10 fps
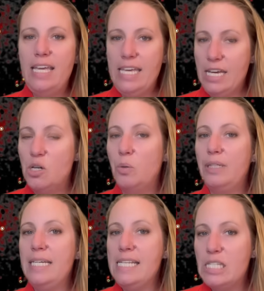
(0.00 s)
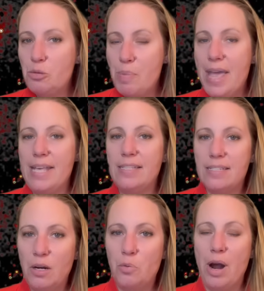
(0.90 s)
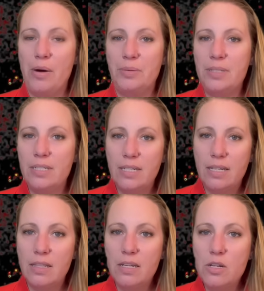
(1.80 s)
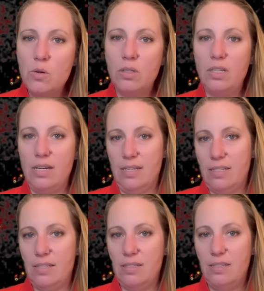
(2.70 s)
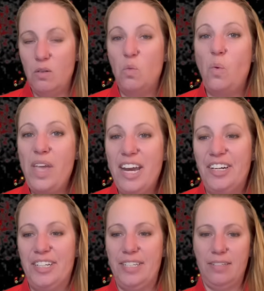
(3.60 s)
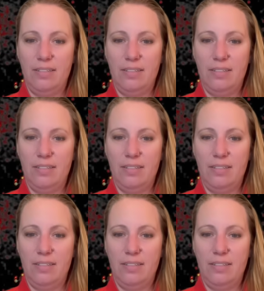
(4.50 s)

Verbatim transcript: equally spaced around the nucleus. Weird.